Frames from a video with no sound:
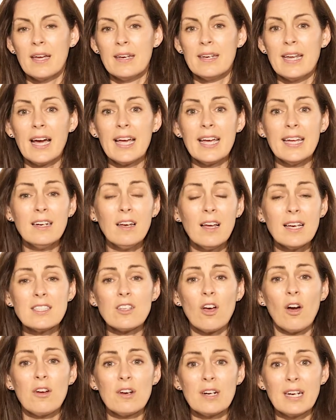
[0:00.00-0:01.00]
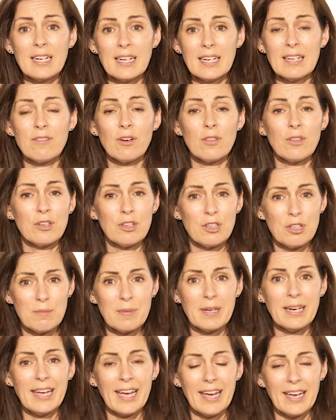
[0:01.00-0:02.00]
Now, head lice only live on the
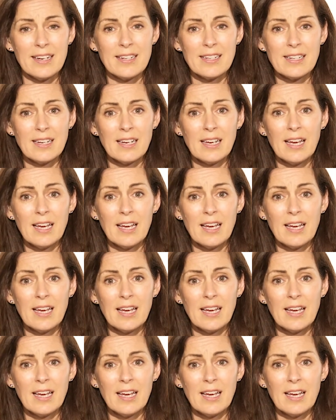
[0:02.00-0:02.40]
human head.